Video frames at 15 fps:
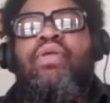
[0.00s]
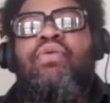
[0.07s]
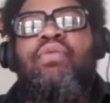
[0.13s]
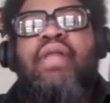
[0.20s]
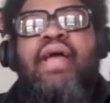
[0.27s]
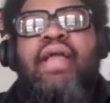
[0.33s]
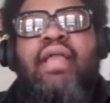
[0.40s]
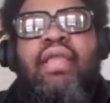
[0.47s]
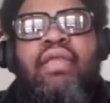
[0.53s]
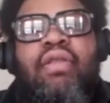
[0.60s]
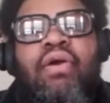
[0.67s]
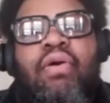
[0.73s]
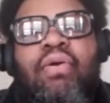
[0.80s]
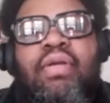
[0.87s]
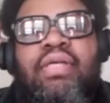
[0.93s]
you like, you
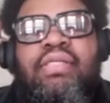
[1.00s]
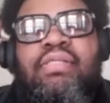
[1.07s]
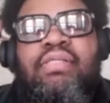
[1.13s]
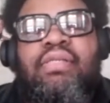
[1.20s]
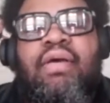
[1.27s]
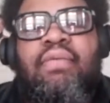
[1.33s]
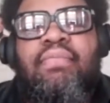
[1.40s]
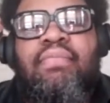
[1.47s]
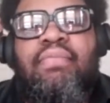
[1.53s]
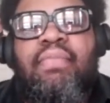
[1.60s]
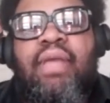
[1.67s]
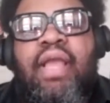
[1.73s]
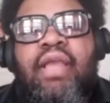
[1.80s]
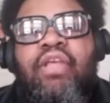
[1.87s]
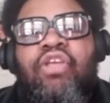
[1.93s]
know, because um,
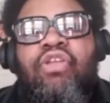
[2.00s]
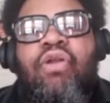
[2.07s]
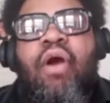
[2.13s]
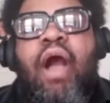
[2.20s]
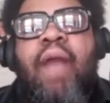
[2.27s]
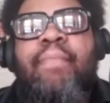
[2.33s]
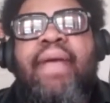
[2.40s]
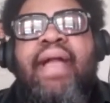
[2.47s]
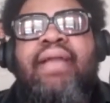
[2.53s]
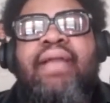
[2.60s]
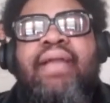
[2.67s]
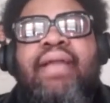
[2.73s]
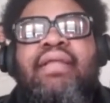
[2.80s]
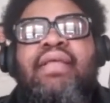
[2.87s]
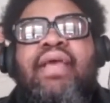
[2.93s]
and you know how back in
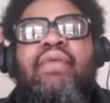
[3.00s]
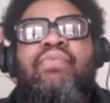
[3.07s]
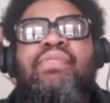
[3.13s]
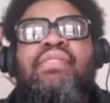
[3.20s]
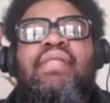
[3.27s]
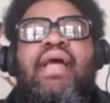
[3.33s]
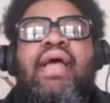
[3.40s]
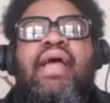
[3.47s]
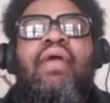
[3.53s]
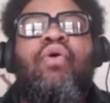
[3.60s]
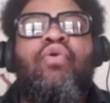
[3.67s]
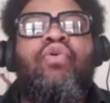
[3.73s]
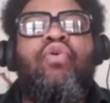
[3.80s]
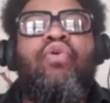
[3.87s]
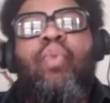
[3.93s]
the day it was like,
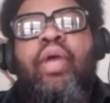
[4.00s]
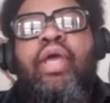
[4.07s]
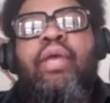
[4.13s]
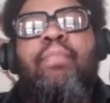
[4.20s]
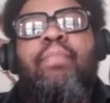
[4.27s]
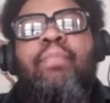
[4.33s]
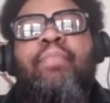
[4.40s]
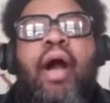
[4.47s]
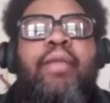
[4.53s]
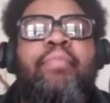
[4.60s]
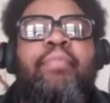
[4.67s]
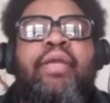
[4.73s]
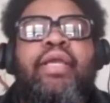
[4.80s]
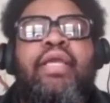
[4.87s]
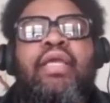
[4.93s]
who you with, Bogga
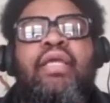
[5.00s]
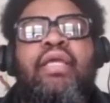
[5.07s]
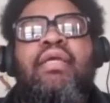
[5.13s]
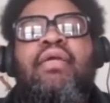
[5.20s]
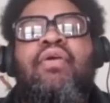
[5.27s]
Biggie?